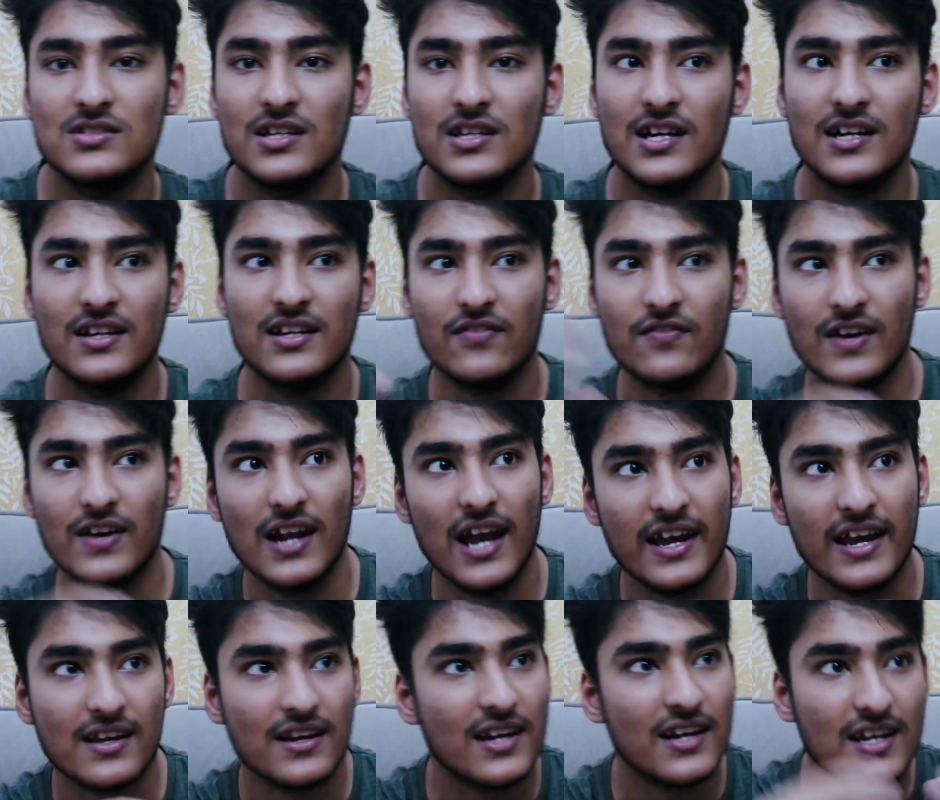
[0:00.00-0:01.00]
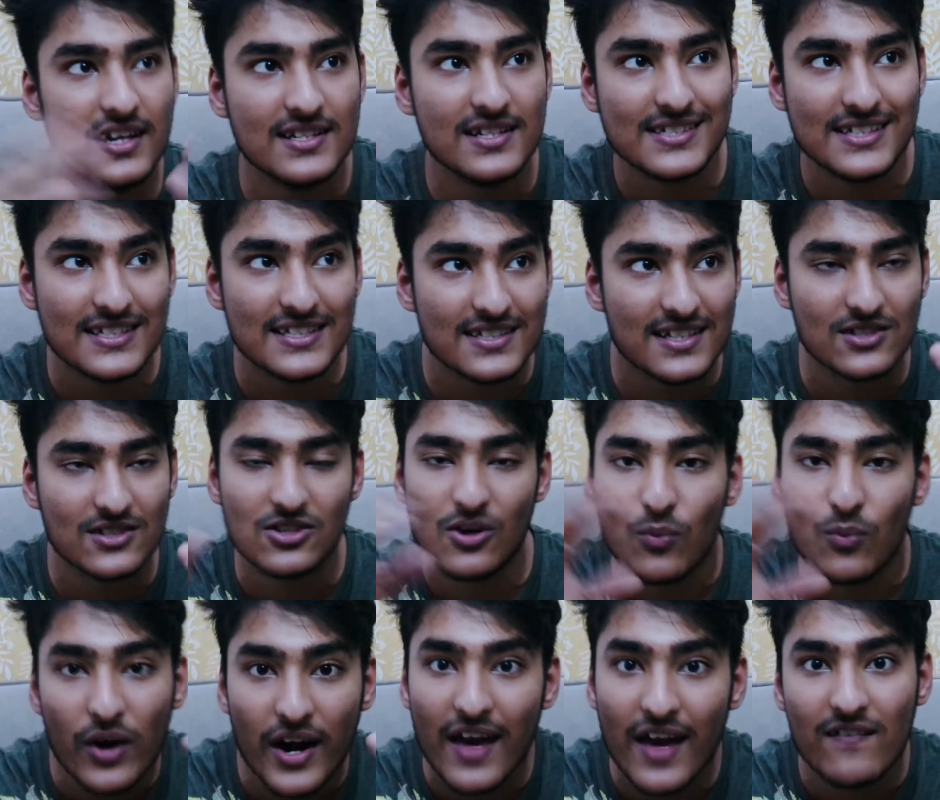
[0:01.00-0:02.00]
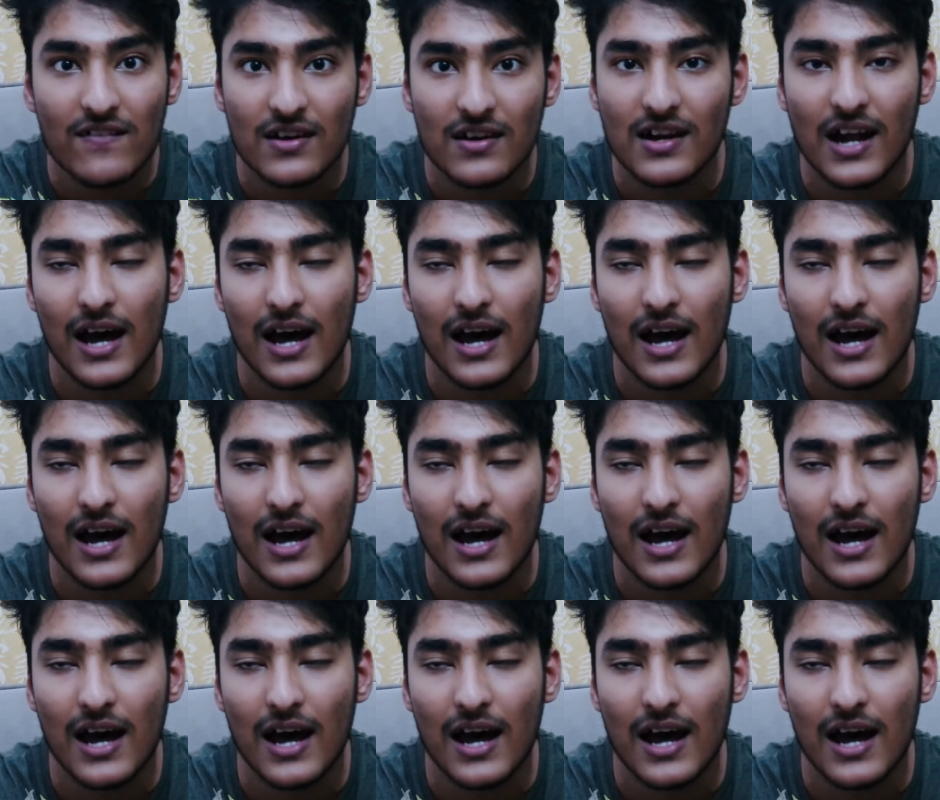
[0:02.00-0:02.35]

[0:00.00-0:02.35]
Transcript: there are different like rainy seasons or whatever.